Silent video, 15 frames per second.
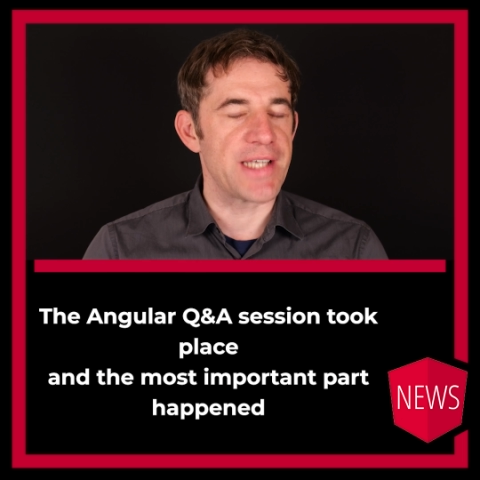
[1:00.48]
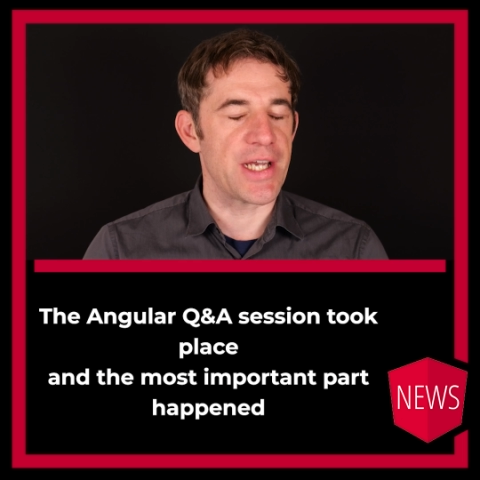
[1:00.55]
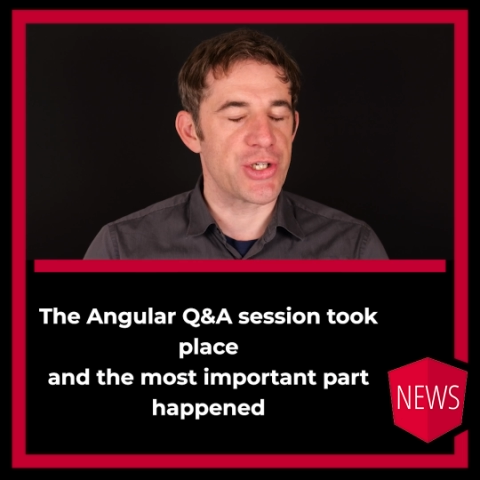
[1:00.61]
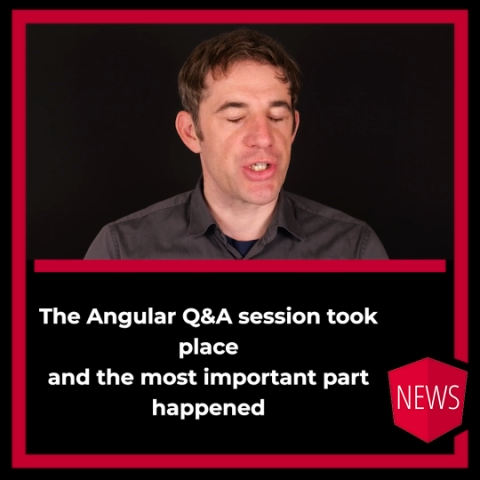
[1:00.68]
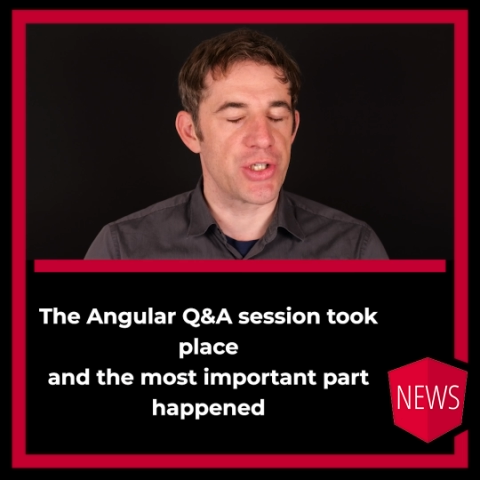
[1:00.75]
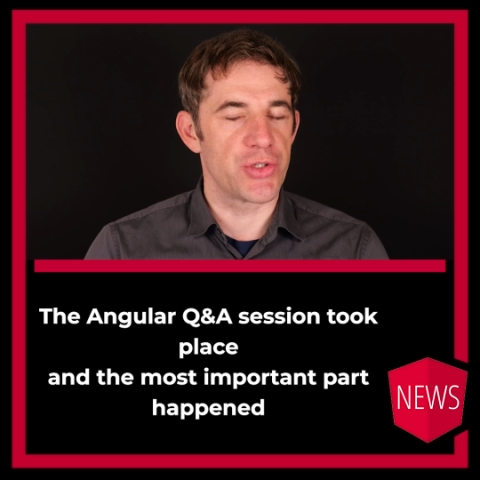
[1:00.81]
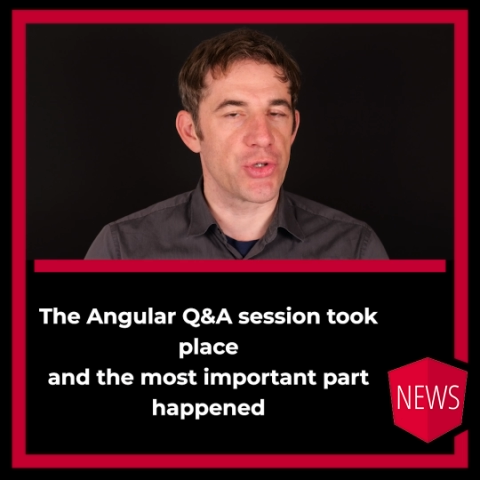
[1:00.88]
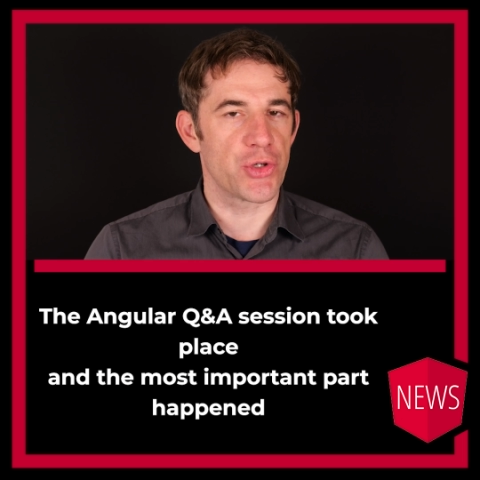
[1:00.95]

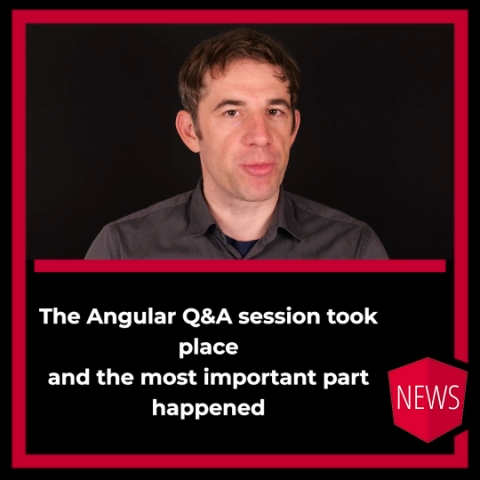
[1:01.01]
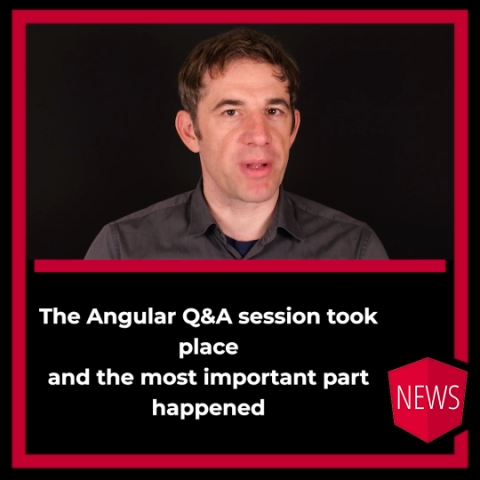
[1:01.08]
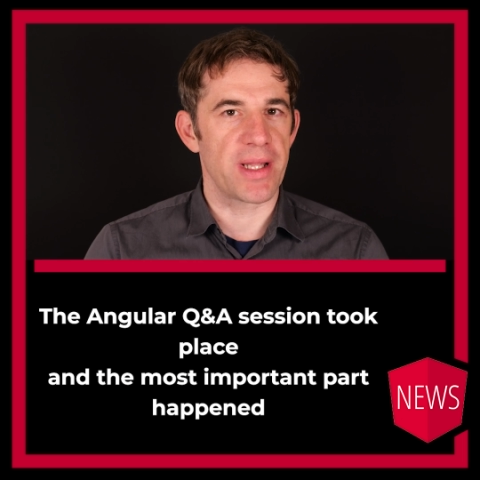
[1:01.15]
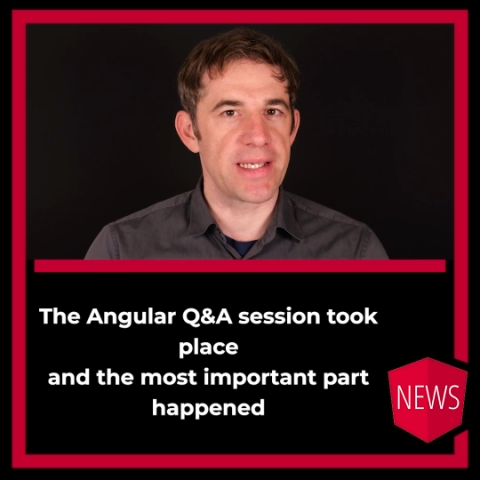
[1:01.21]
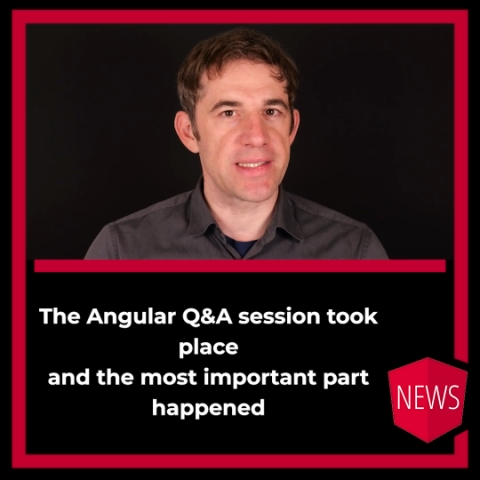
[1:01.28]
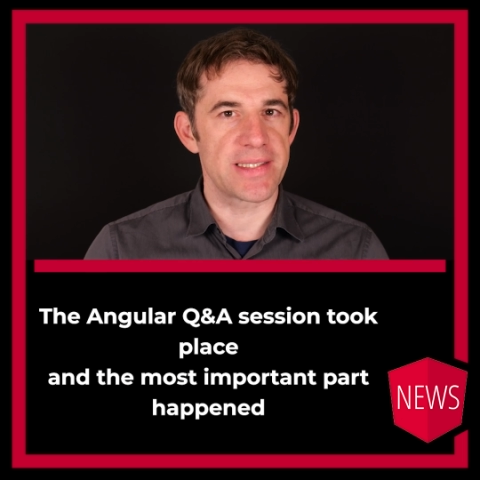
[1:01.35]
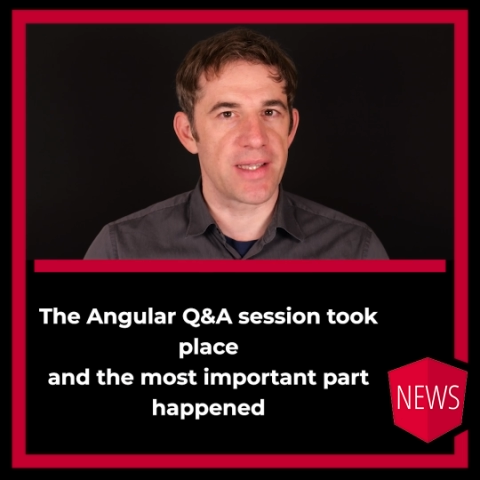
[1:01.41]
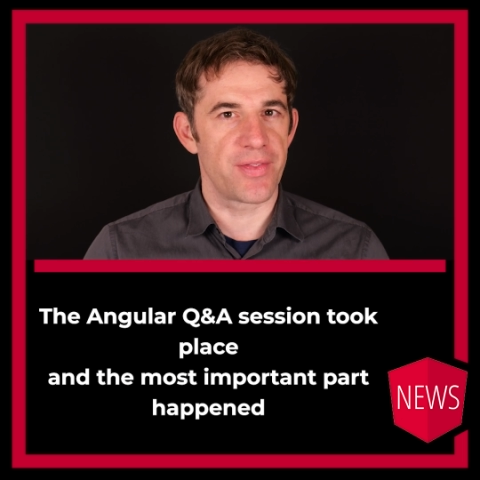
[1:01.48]
session took
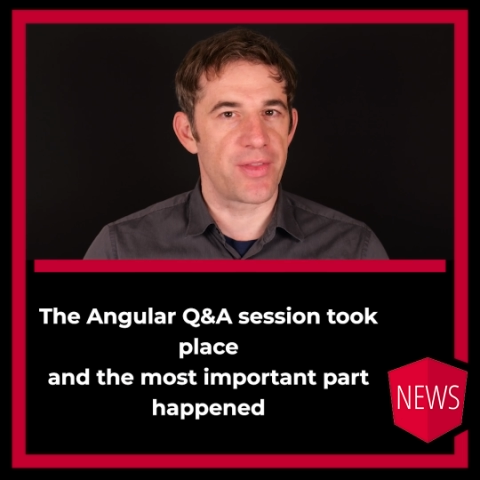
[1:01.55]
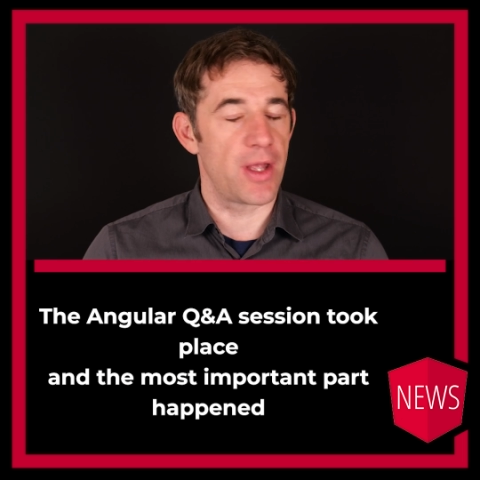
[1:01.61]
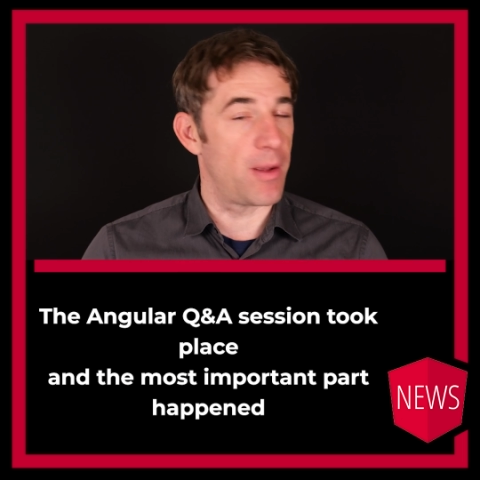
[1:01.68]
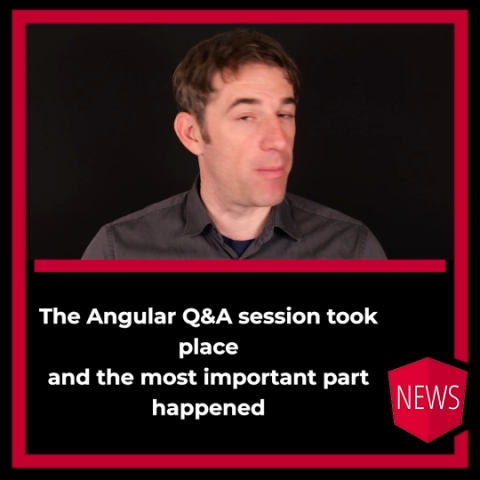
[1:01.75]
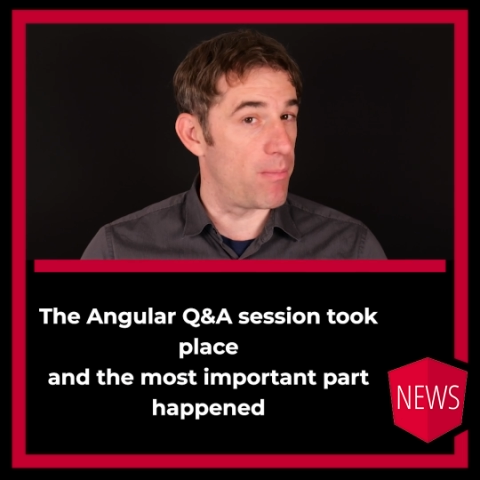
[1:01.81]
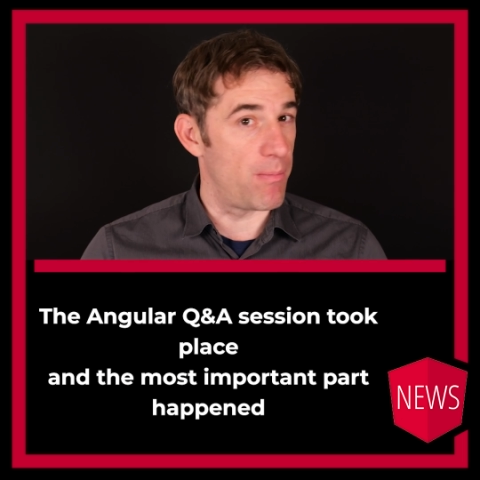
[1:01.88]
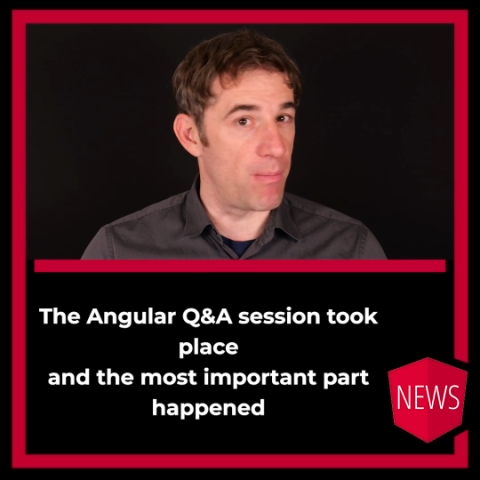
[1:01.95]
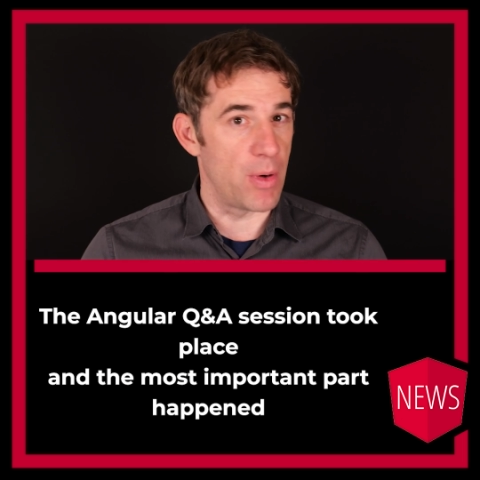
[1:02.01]
place and the
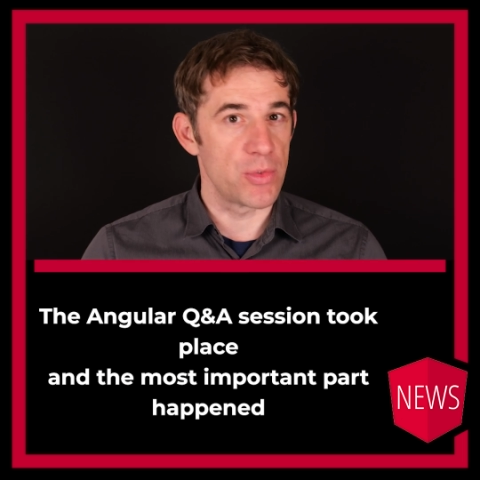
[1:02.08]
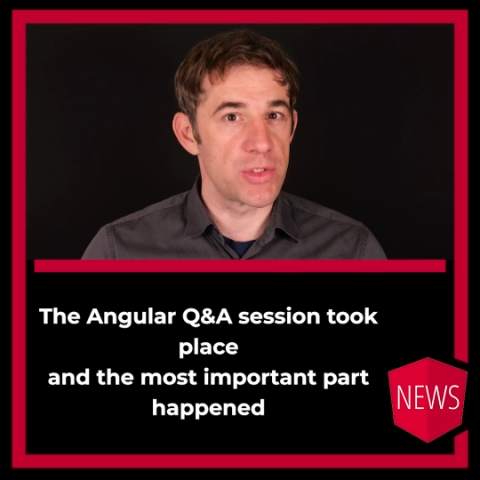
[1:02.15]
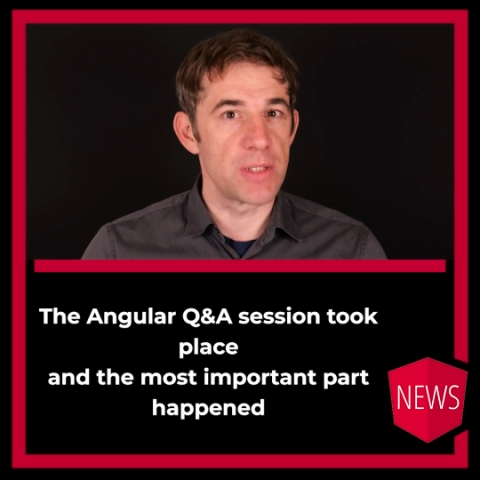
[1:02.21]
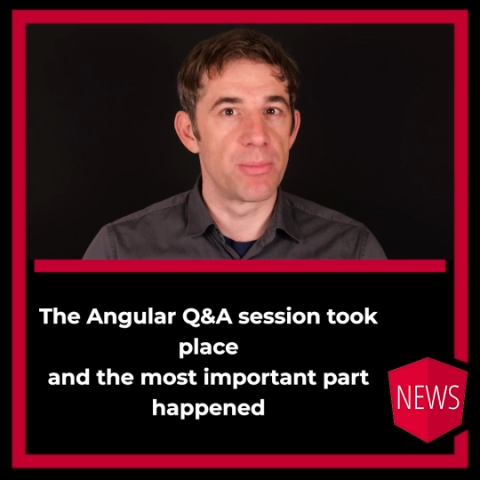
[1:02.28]
most